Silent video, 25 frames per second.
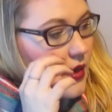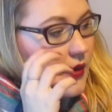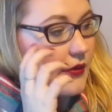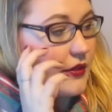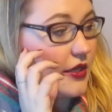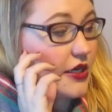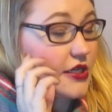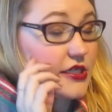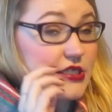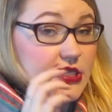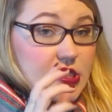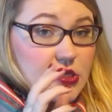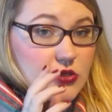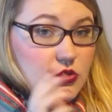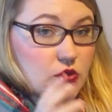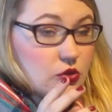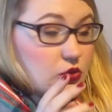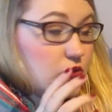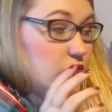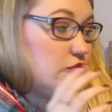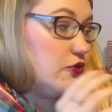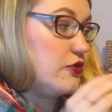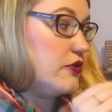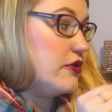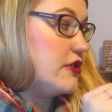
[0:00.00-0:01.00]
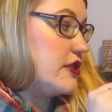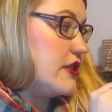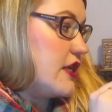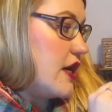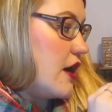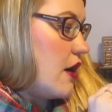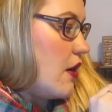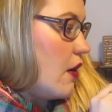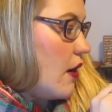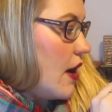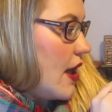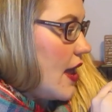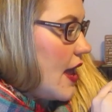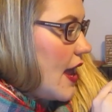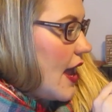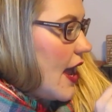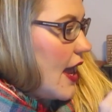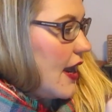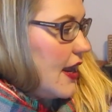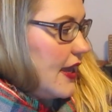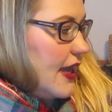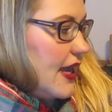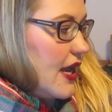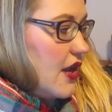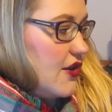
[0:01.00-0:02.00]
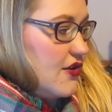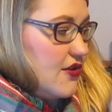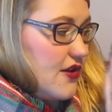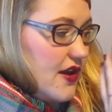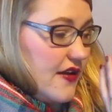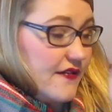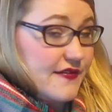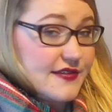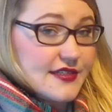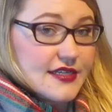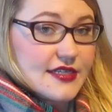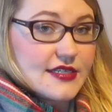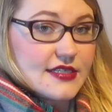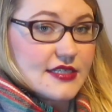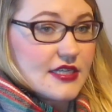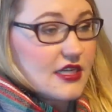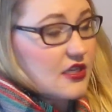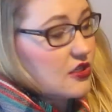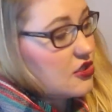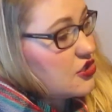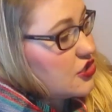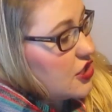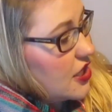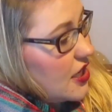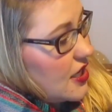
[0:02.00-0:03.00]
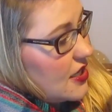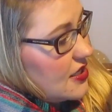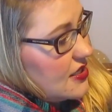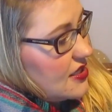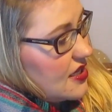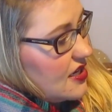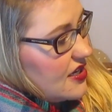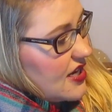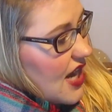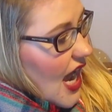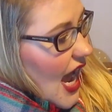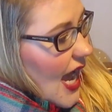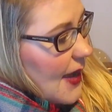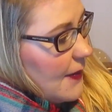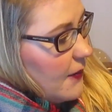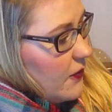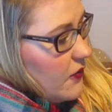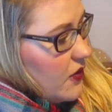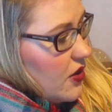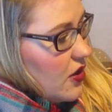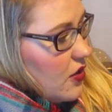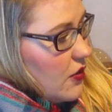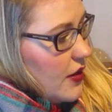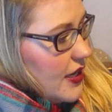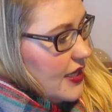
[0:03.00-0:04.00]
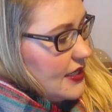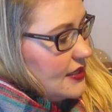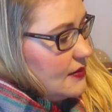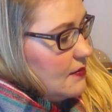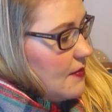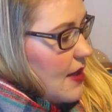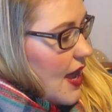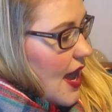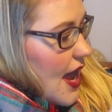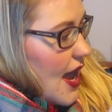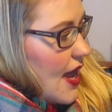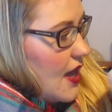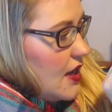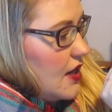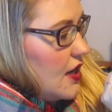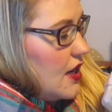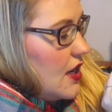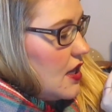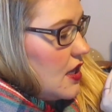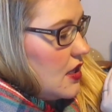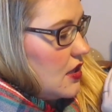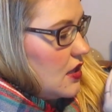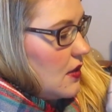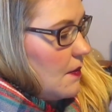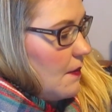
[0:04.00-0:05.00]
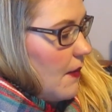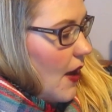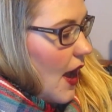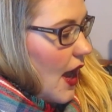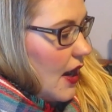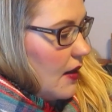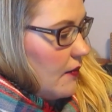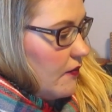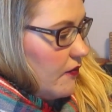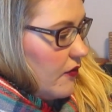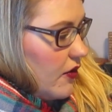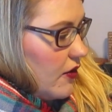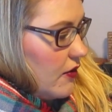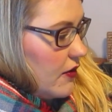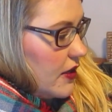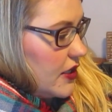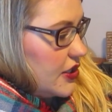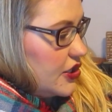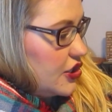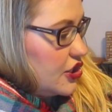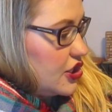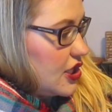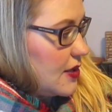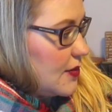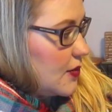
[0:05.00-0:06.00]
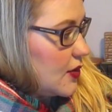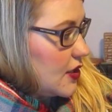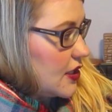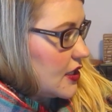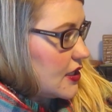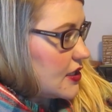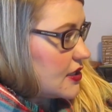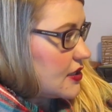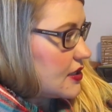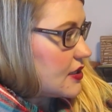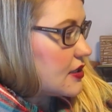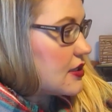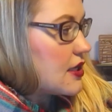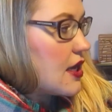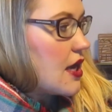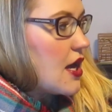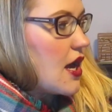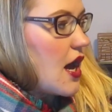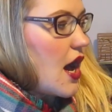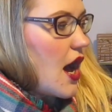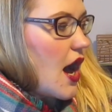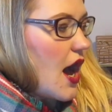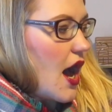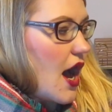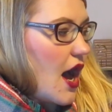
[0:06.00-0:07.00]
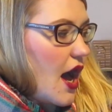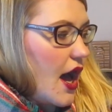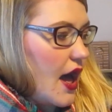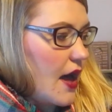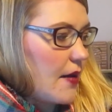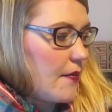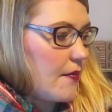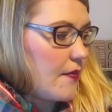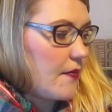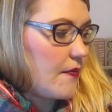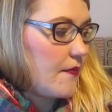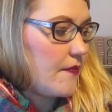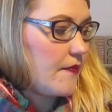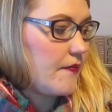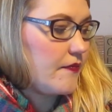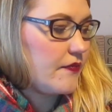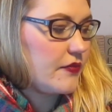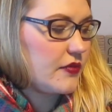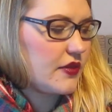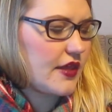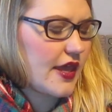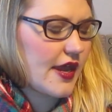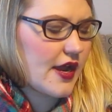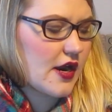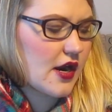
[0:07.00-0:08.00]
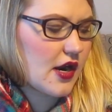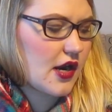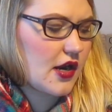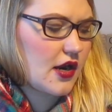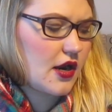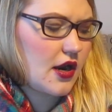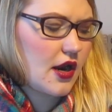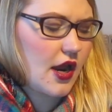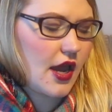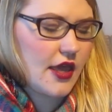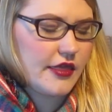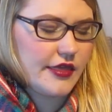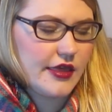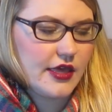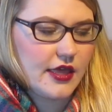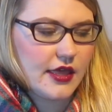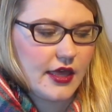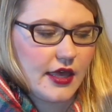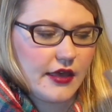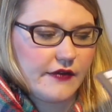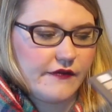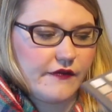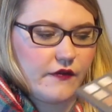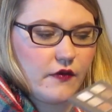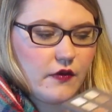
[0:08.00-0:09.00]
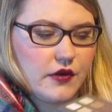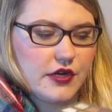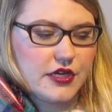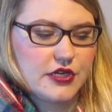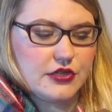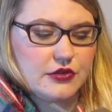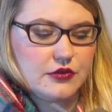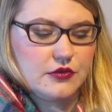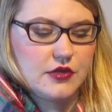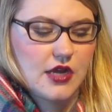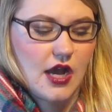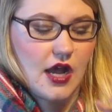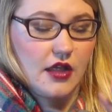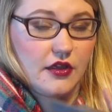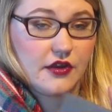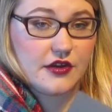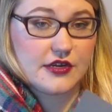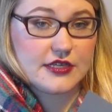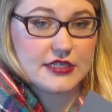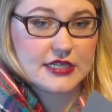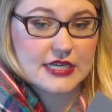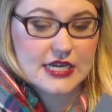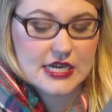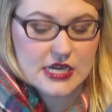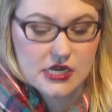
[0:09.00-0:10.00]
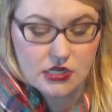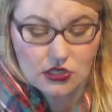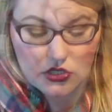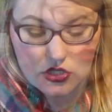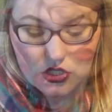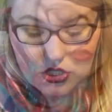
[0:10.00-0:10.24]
They're still neutrals though. And again, you have 16 shades. The top row is matte. The bottom row is shimmers. They're, I think, like $42 each.